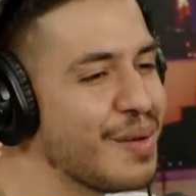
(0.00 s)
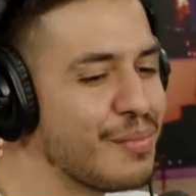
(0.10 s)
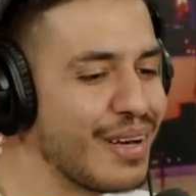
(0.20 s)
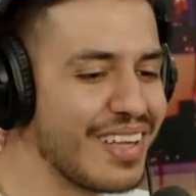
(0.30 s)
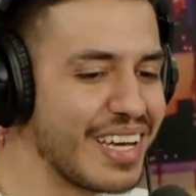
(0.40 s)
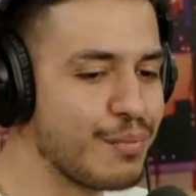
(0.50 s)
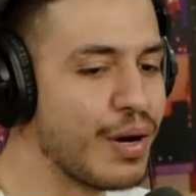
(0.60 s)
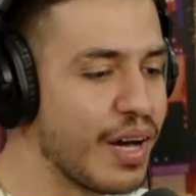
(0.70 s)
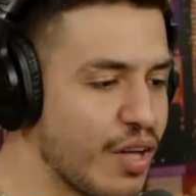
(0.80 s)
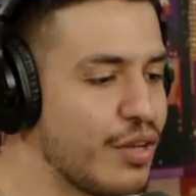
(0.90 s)
but
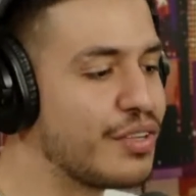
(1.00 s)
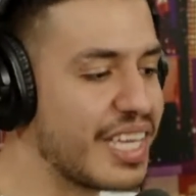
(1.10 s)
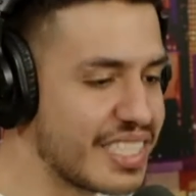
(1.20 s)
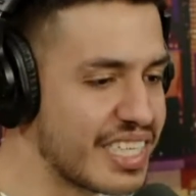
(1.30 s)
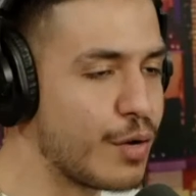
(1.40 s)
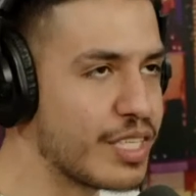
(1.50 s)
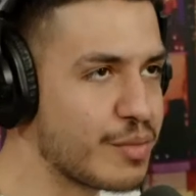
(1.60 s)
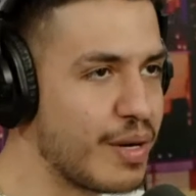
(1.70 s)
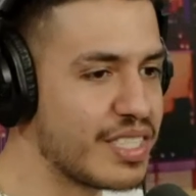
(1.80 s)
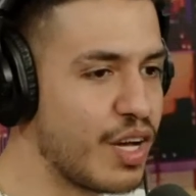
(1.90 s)
other things that I
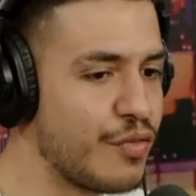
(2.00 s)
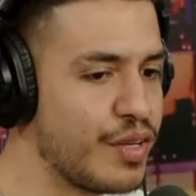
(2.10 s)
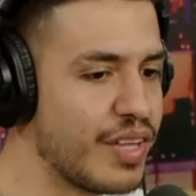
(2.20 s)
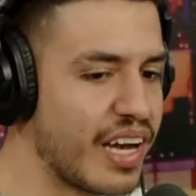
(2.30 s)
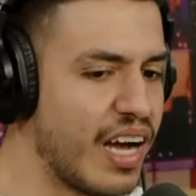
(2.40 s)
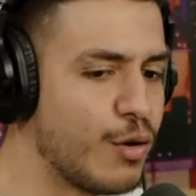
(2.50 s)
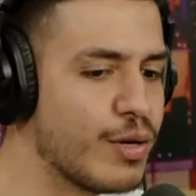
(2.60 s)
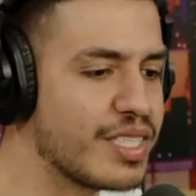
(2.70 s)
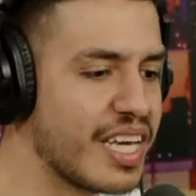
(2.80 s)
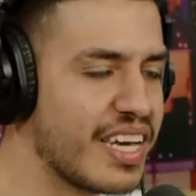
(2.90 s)
risk myself in. Like, I
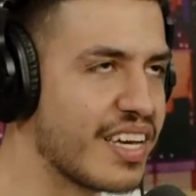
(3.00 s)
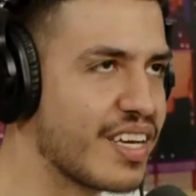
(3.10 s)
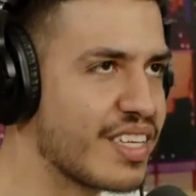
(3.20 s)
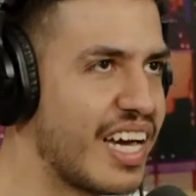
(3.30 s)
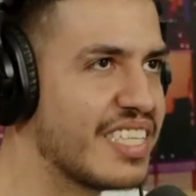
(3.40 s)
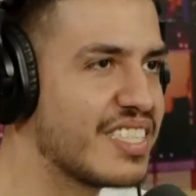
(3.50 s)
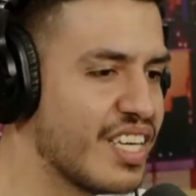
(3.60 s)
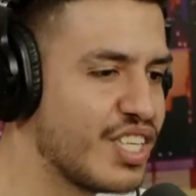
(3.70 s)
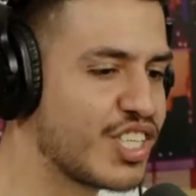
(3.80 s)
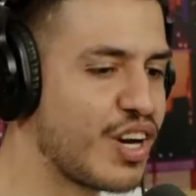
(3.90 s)
always say, guys,
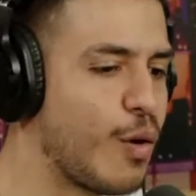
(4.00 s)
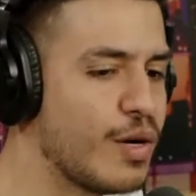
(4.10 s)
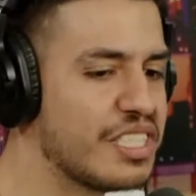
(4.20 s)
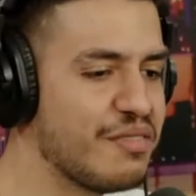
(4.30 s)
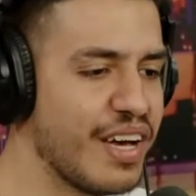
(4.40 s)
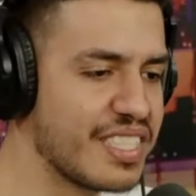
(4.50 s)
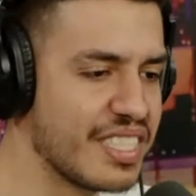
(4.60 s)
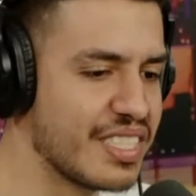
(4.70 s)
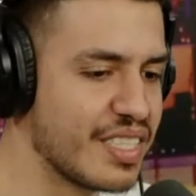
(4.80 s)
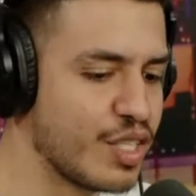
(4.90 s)
you should always invest
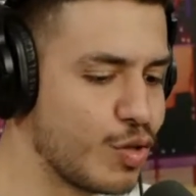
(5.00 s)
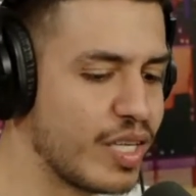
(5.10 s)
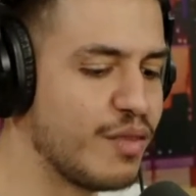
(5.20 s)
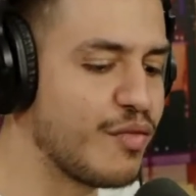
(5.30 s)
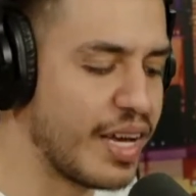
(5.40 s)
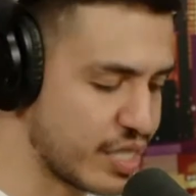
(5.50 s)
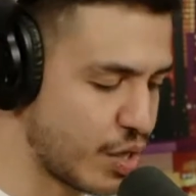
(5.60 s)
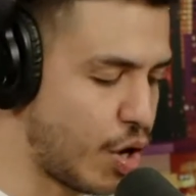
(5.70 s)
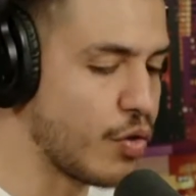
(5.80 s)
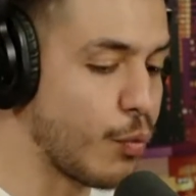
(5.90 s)
in. You can invest
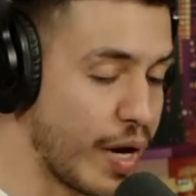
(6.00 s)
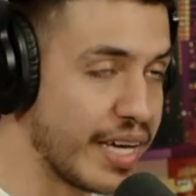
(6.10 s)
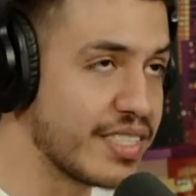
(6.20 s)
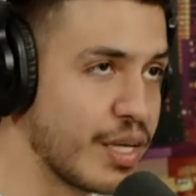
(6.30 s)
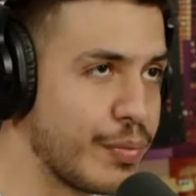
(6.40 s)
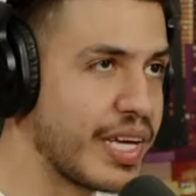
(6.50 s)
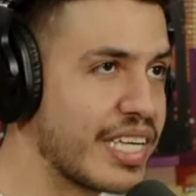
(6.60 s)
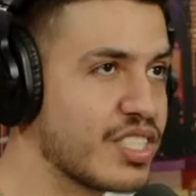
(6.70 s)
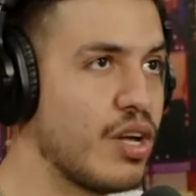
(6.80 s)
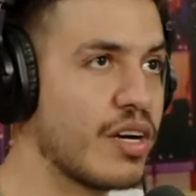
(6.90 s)
all the way in something
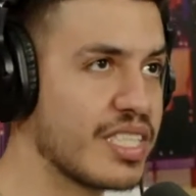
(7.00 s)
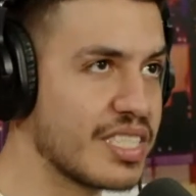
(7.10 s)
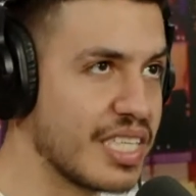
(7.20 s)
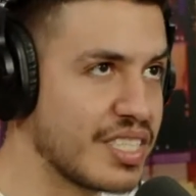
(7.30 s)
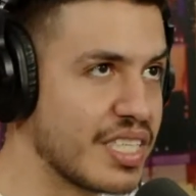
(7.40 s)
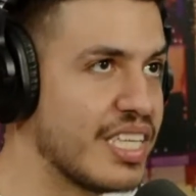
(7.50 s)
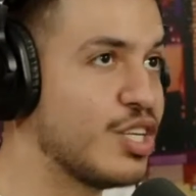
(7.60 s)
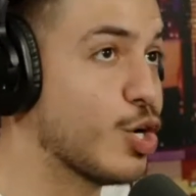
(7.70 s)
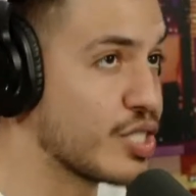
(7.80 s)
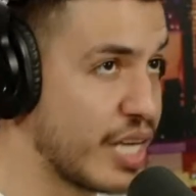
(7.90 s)
as long as it's in
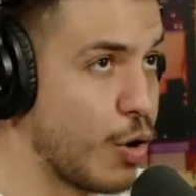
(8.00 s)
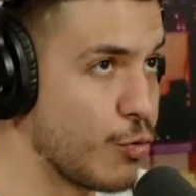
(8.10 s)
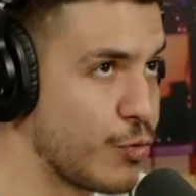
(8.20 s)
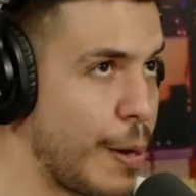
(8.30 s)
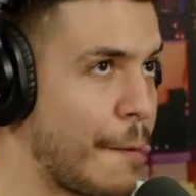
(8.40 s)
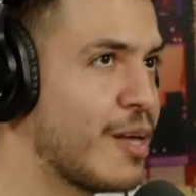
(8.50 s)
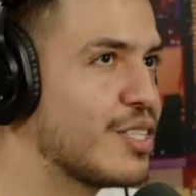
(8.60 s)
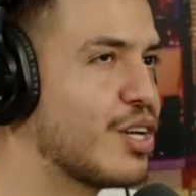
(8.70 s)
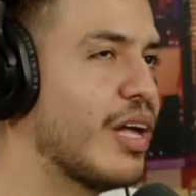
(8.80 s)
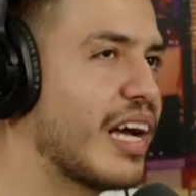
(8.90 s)
yourself.
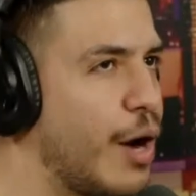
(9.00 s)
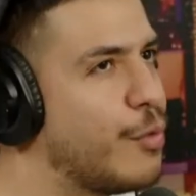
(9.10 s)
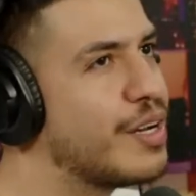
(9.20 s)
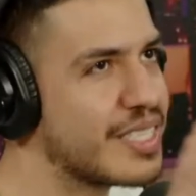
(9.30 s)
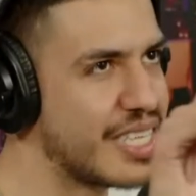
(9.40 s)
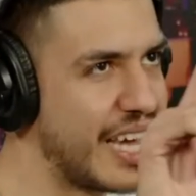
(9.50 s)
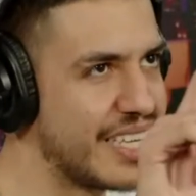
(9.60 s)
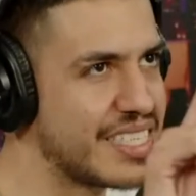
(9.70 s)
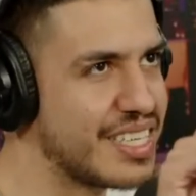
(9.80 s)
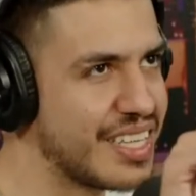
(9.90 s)
So like, I wouldn't
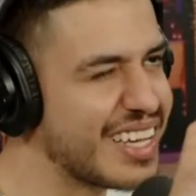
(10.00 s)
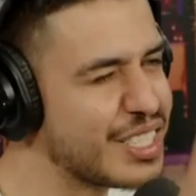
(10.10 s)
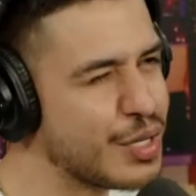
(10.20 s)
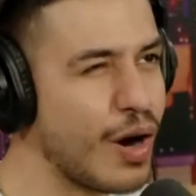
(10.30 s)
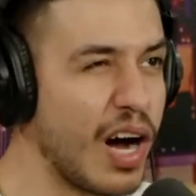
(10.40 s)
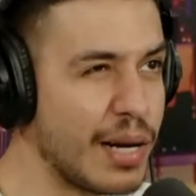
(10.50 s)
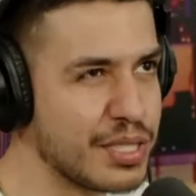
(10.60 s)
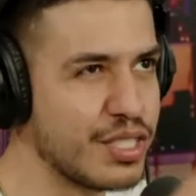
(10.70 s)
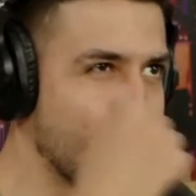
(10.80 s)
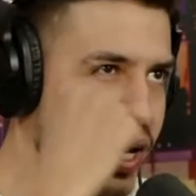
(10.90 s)
say to like do an
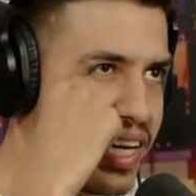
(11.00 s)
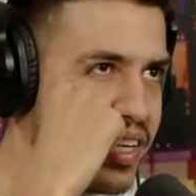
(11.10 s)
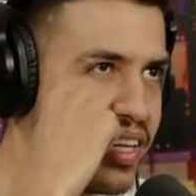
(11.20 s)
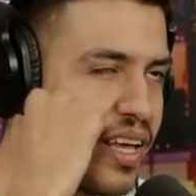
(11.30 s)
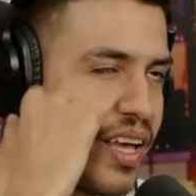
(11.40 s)
option trade,